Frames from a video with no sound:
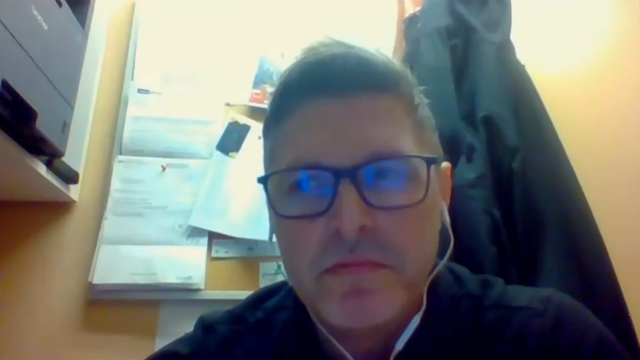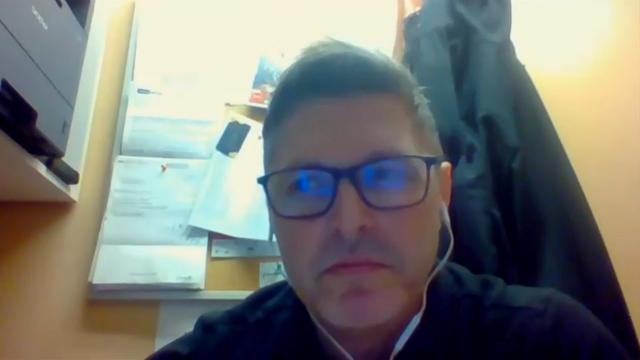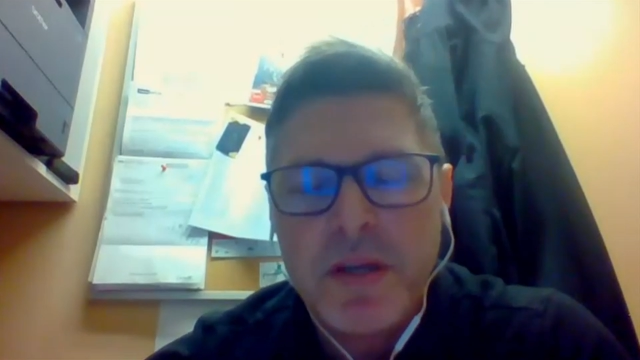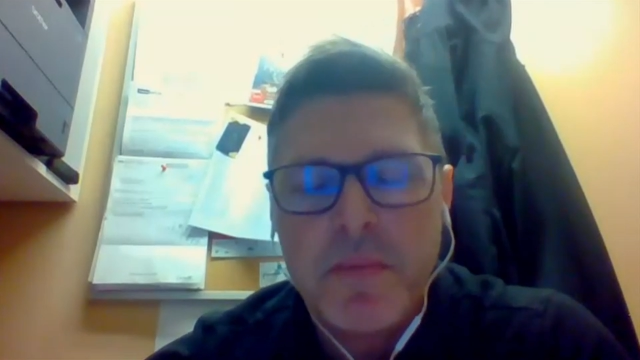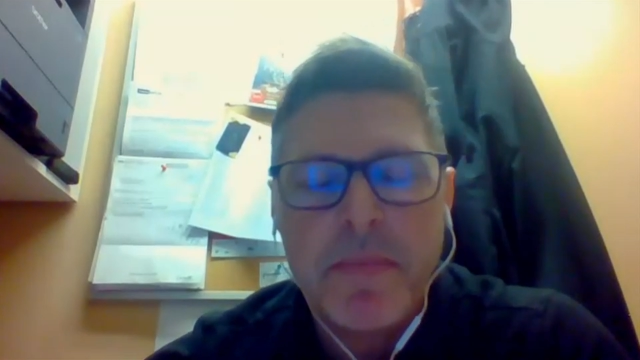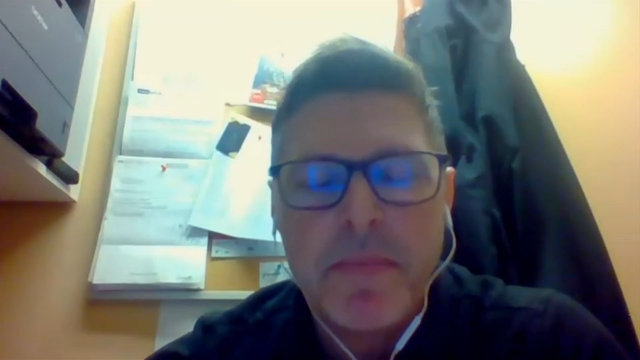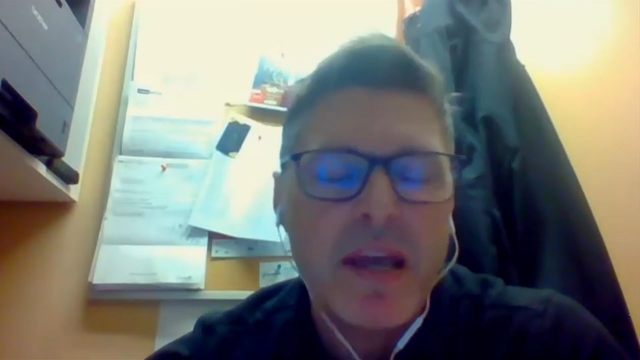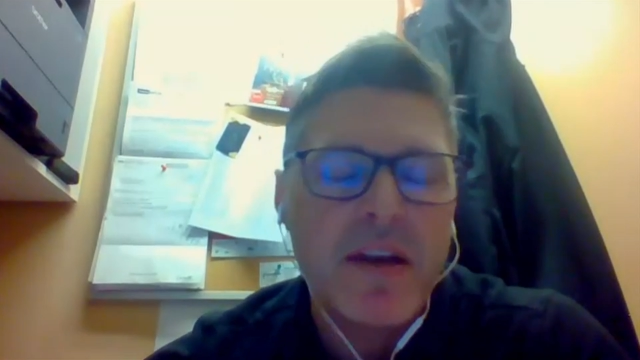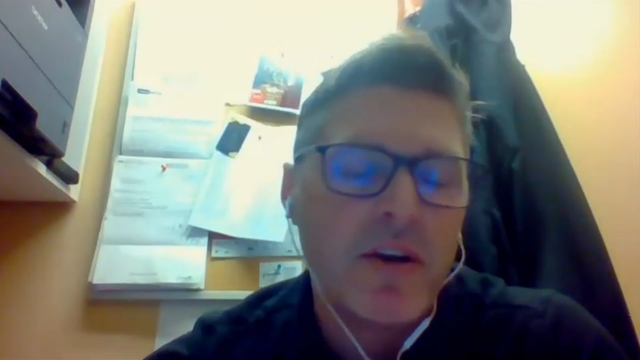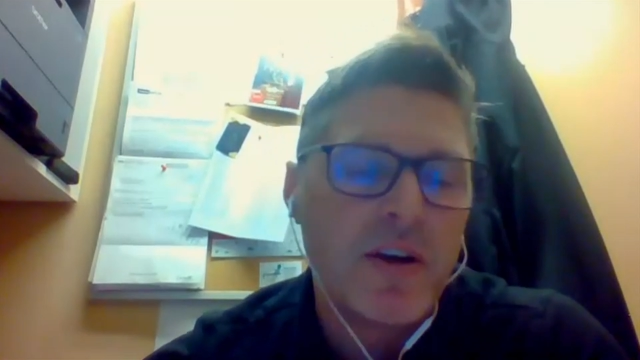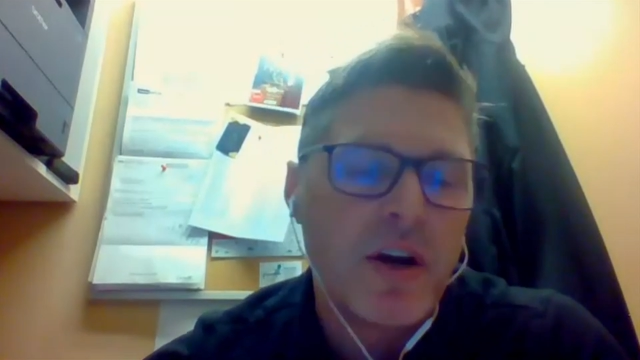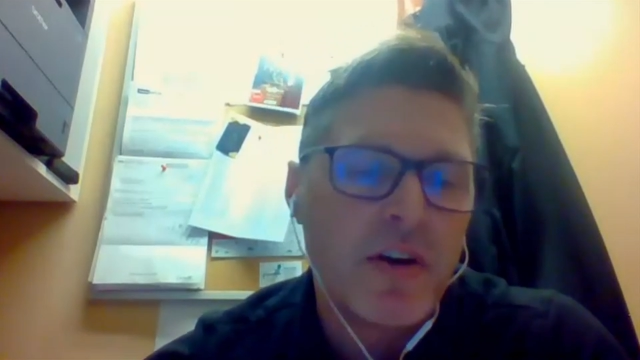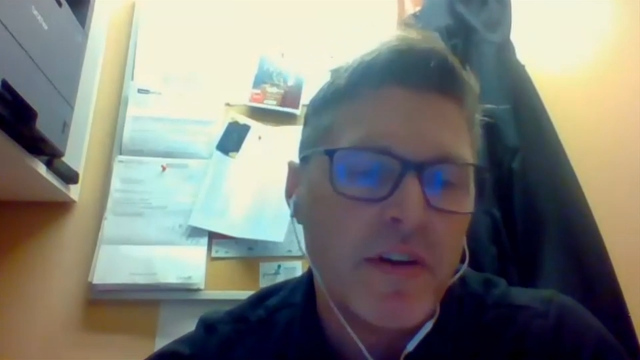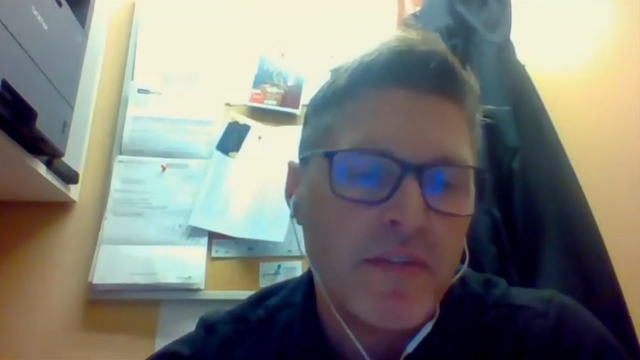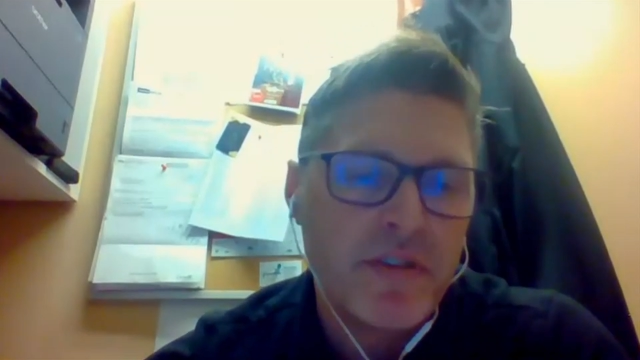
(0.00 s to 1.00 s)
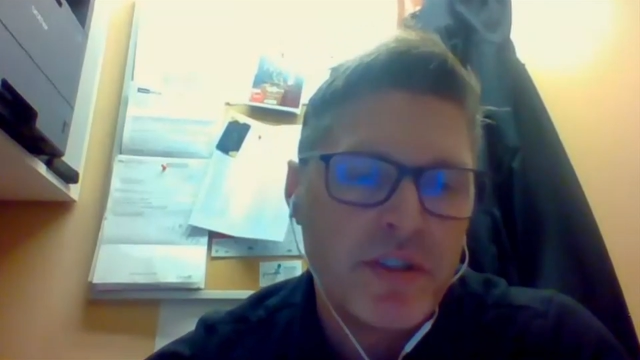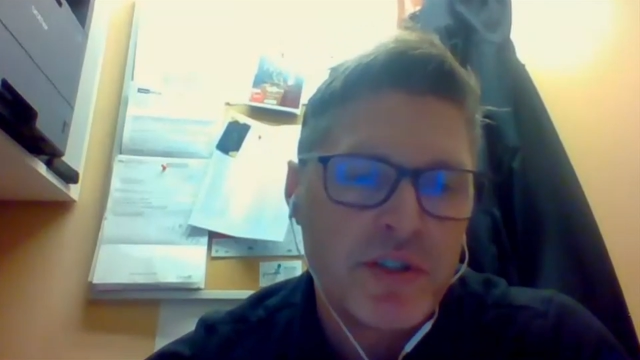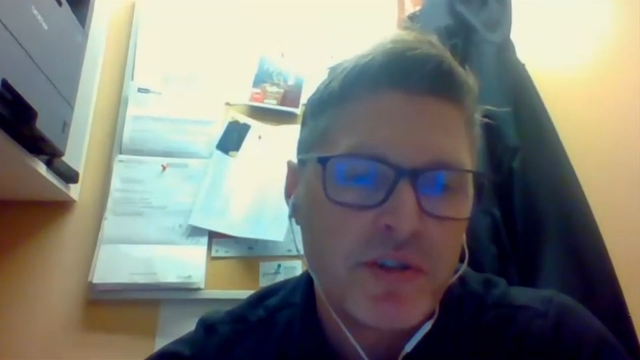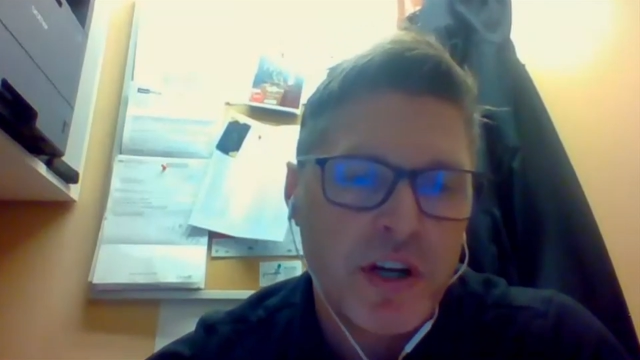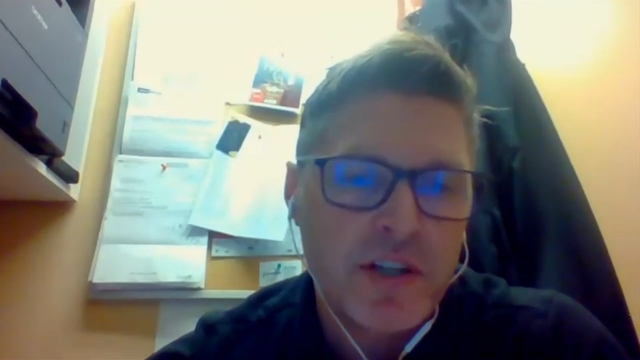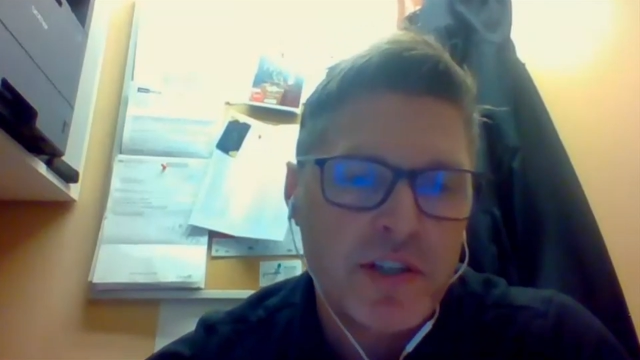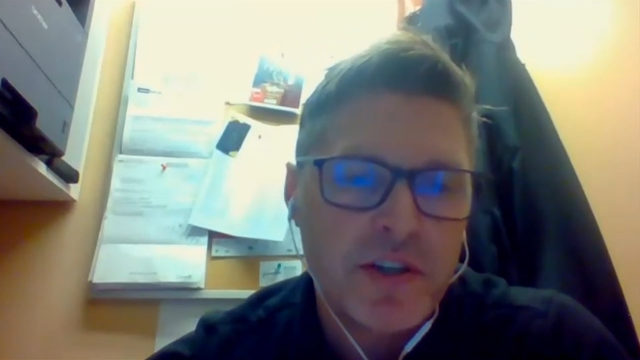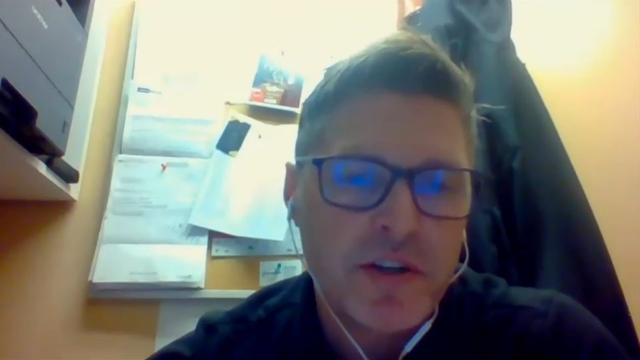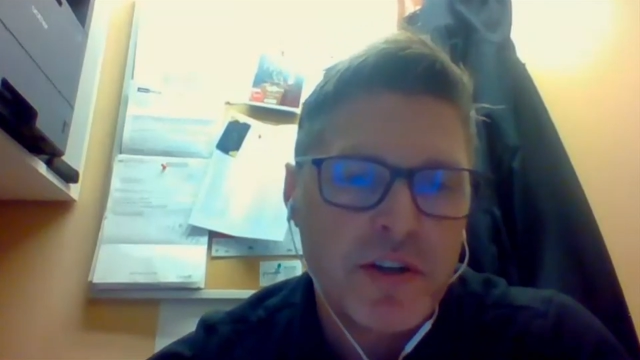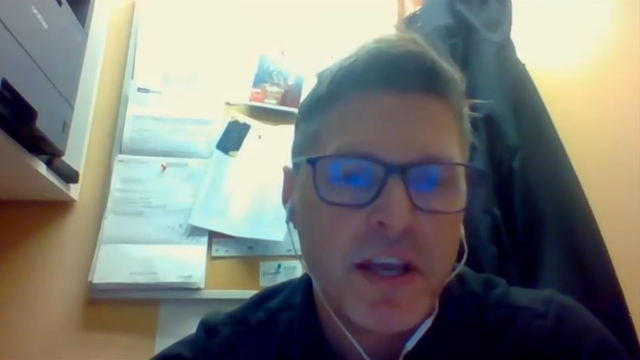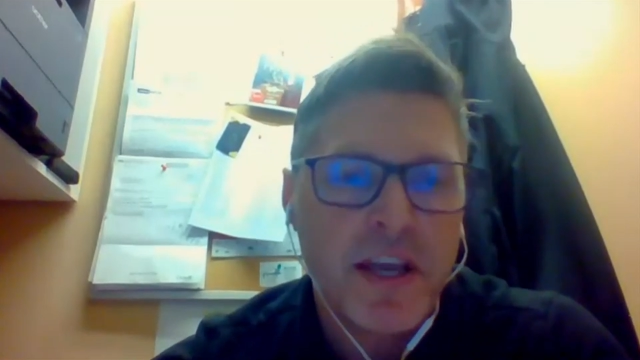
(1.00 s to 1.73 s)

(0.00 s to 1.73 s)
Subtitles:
depend on our infrastructure,